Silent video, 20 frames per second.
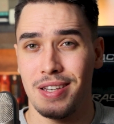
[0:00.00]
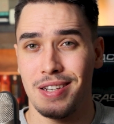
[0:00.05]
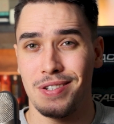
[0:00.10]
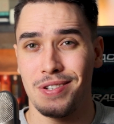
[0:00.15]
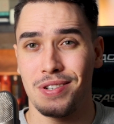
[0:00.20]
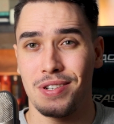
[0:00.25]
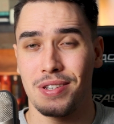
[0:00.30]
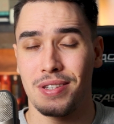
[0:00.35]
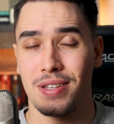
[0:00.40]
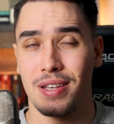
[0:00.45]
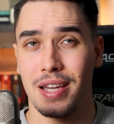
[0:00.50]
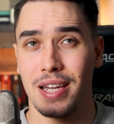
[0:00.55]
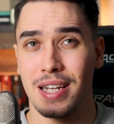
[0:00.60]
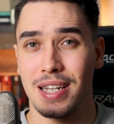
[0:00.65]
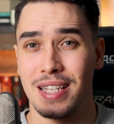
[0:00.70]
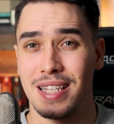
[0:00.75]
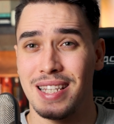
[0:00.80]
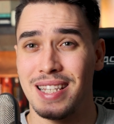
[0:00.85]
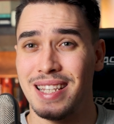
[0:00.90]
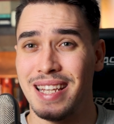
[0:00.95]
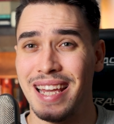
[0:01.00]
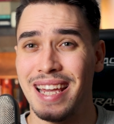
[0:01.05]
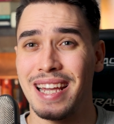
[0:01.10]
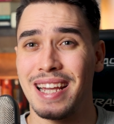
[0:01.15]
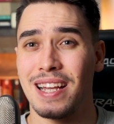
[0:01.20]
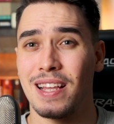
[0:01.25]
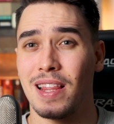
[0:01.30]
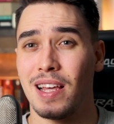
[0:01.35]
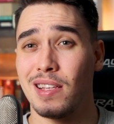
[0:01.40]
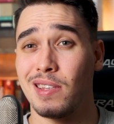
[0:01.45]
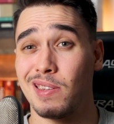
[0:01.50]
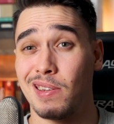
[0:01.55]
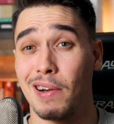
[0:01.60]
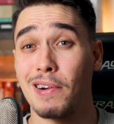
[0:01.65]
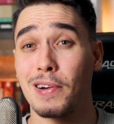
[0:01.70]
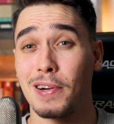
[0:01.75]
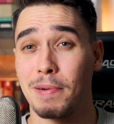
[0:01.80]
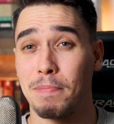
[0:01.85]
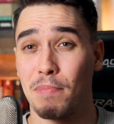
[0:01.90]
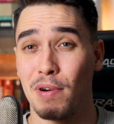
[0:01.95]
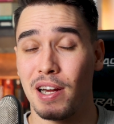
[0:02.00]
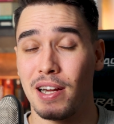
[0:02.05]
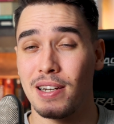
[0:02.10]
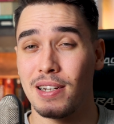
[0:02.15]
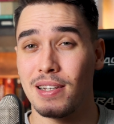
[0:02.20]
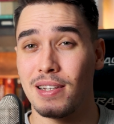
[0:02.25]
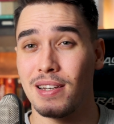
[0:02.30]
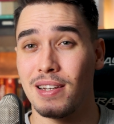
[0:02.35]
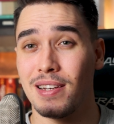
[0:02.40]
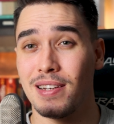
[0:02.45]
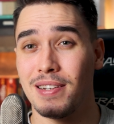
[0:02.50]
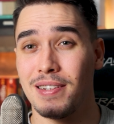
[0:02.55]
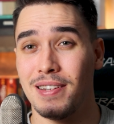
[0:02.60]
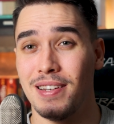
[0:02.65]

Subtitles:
And it's just like, dang, that's dark, Brandon.